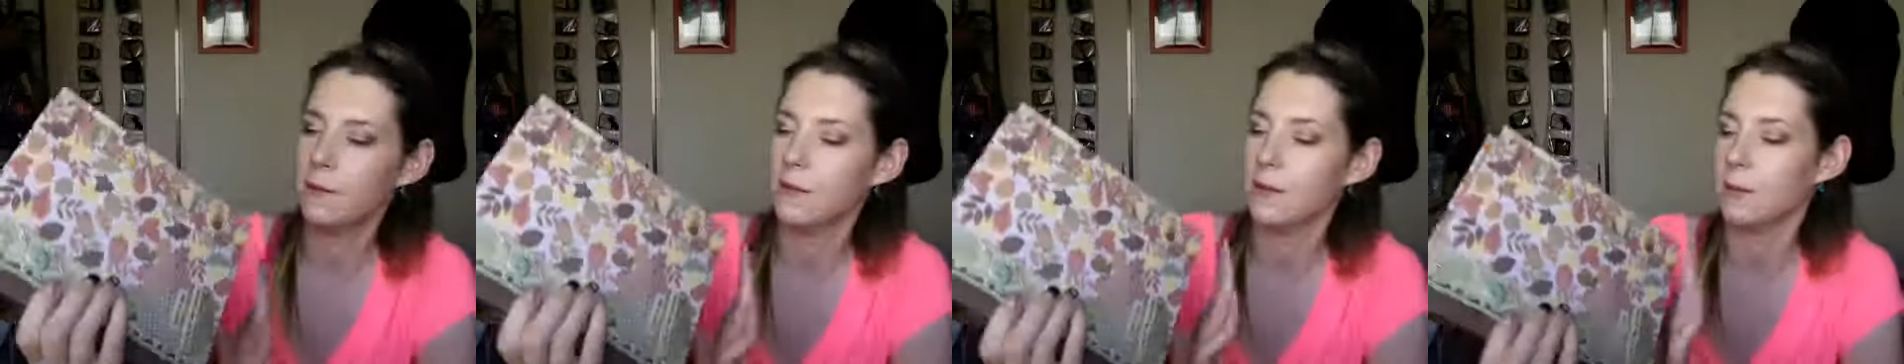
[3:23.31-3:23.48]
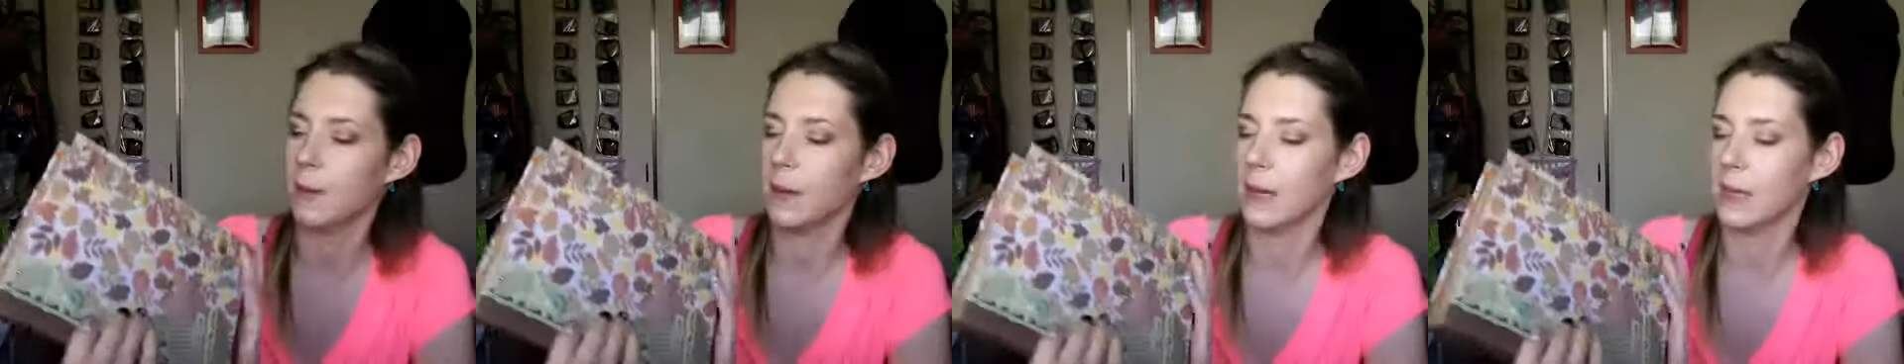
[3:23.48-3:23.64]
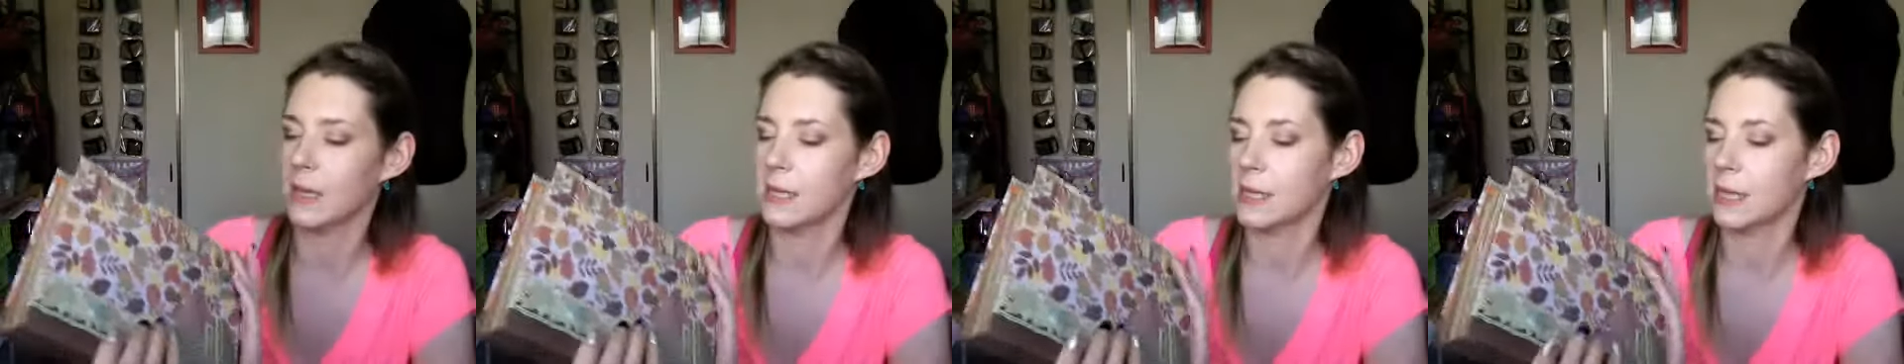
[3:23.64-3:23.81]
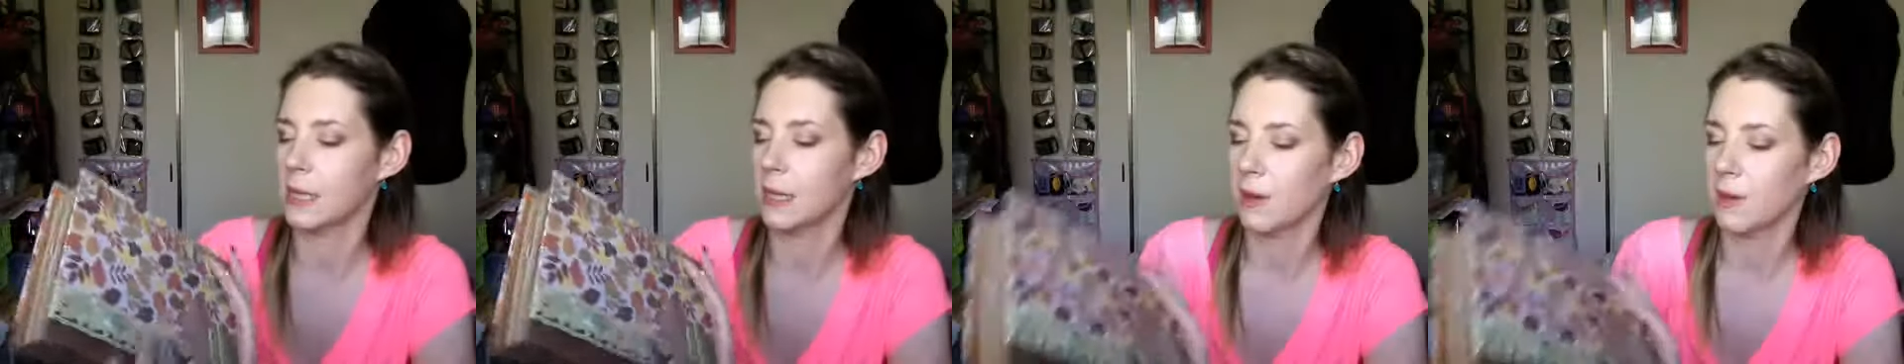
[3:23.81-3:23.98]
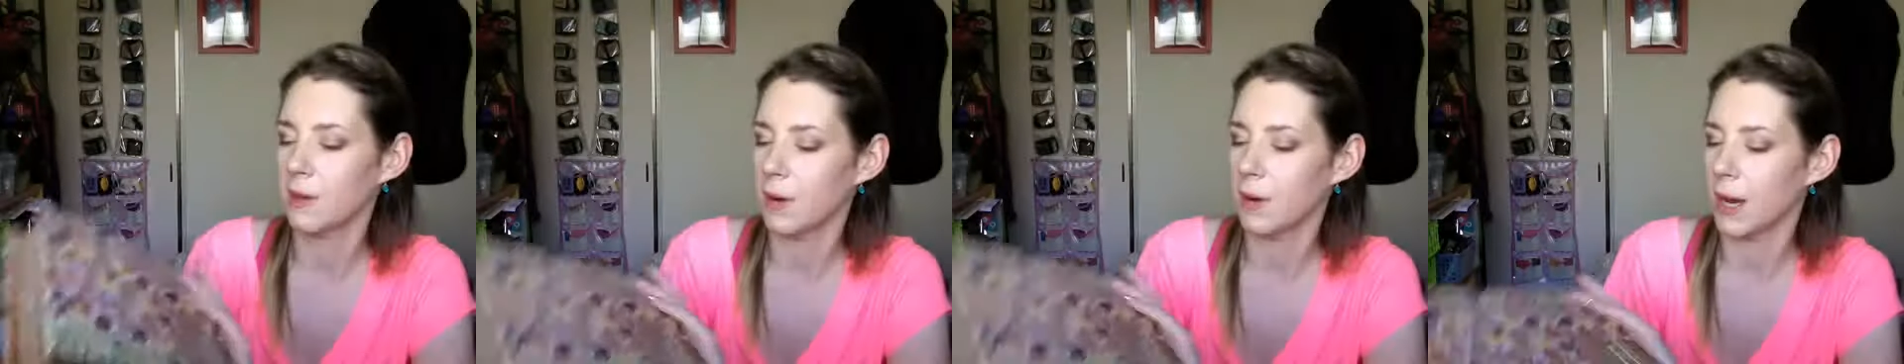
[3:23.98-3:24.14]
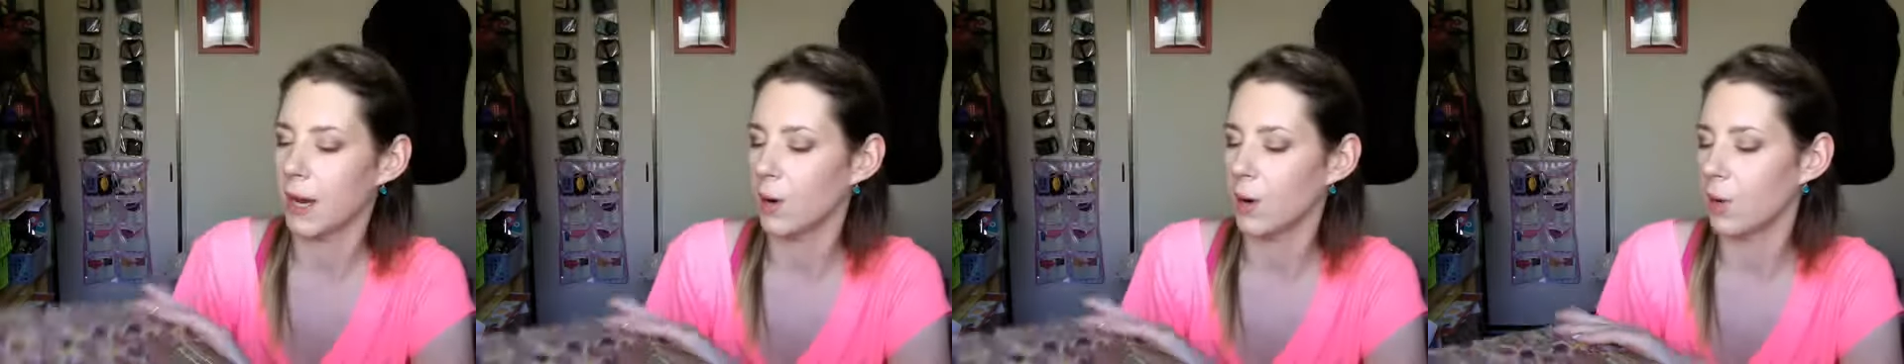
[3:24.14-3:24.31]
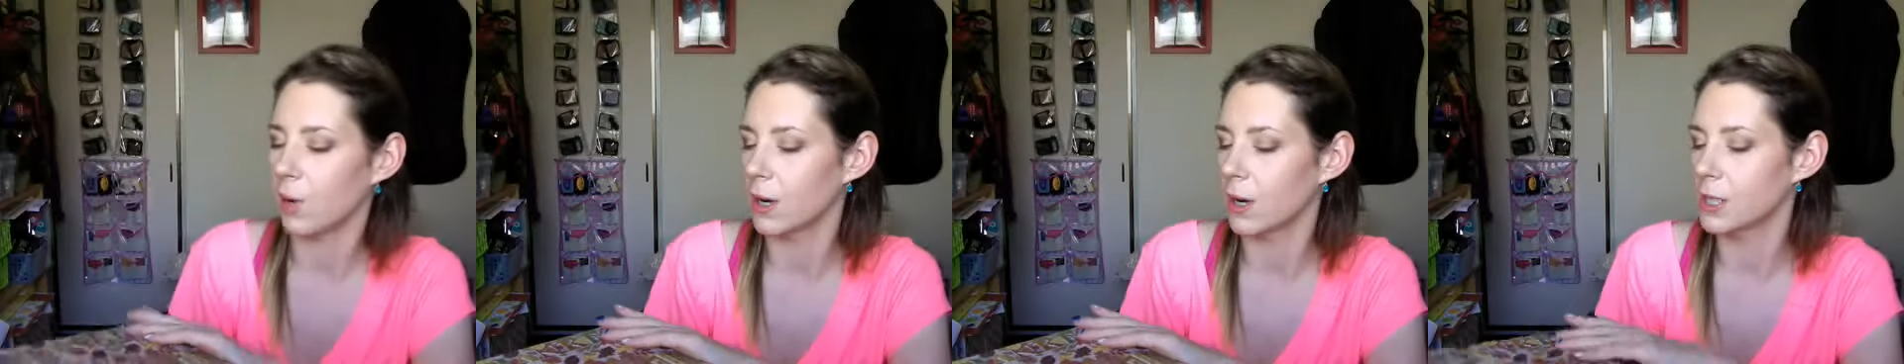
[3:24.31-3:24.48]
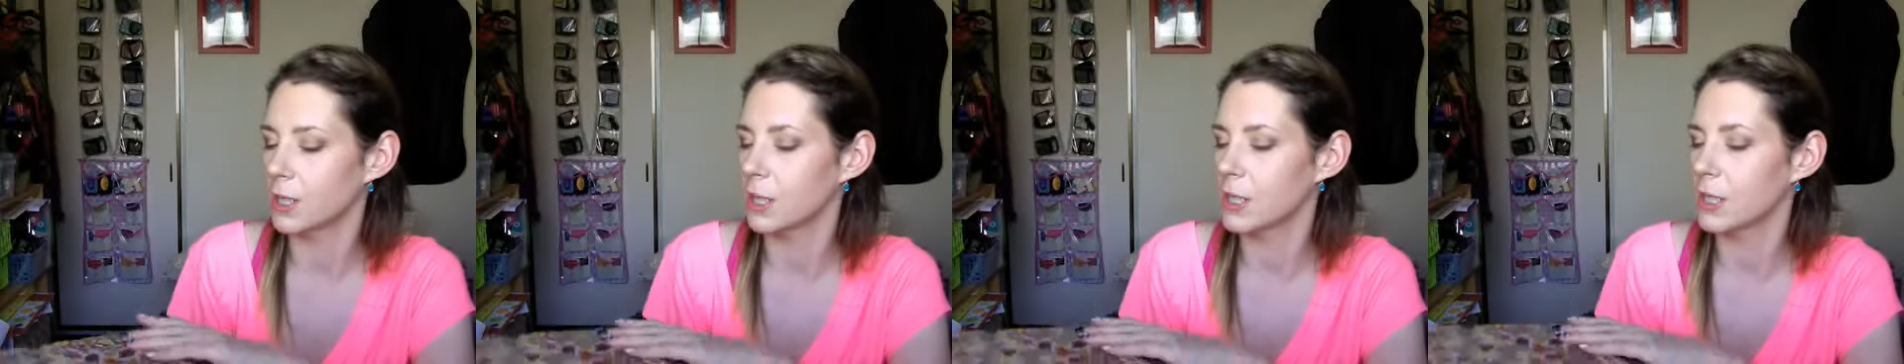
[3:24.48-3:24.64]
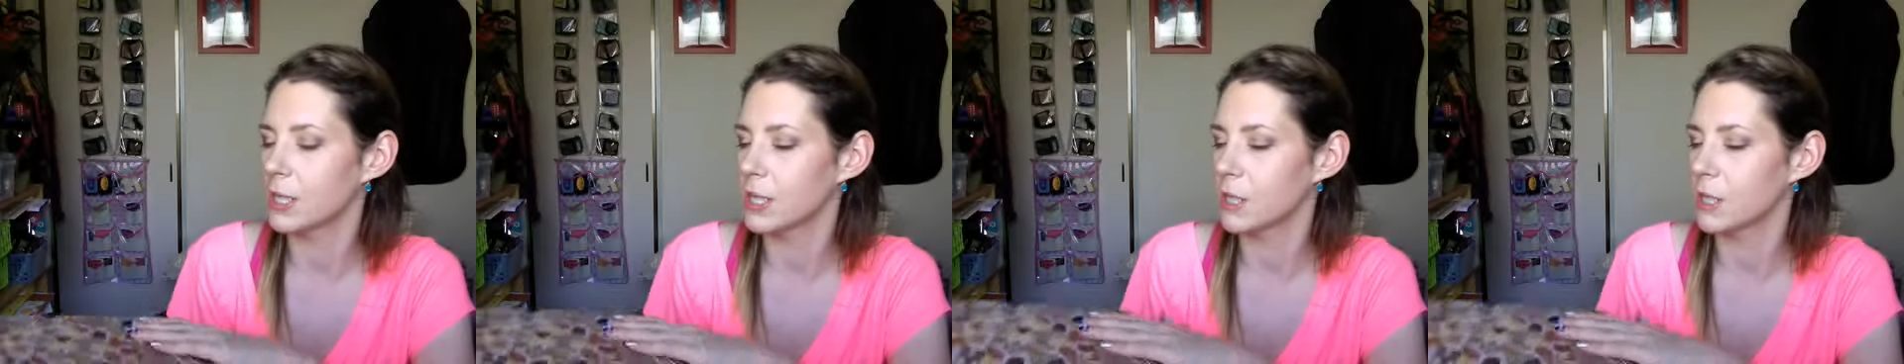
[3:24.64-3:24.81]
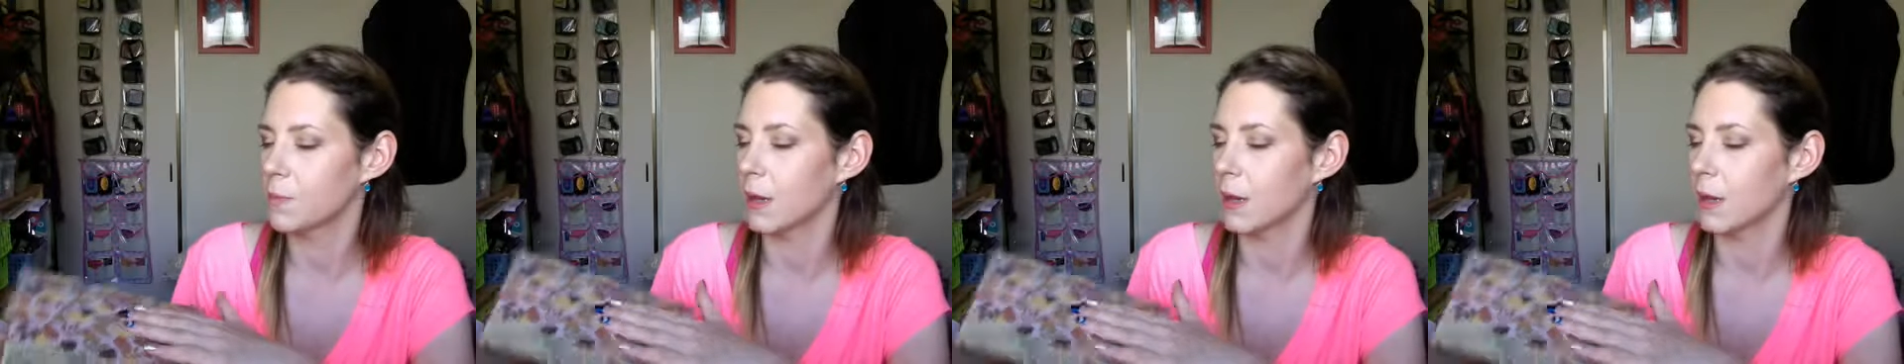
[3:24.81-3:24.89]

the basic Great Origins,